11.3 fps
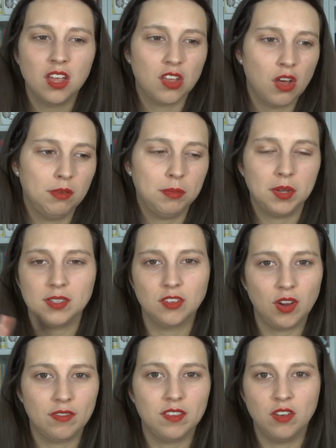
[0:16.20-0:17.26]
comic books and
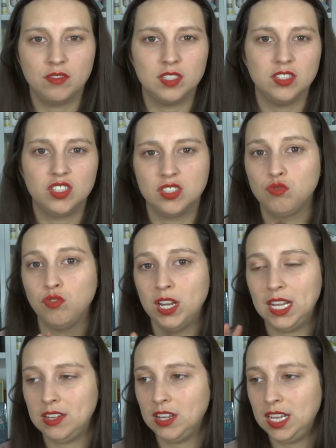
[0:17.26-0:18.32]
graphic novels and just
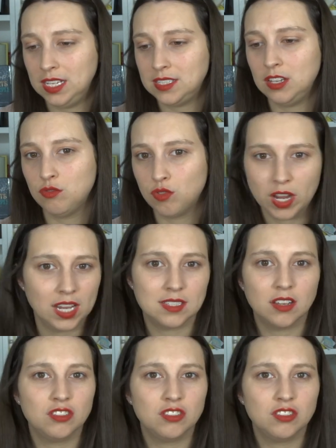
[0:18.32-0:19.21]
really easy reads.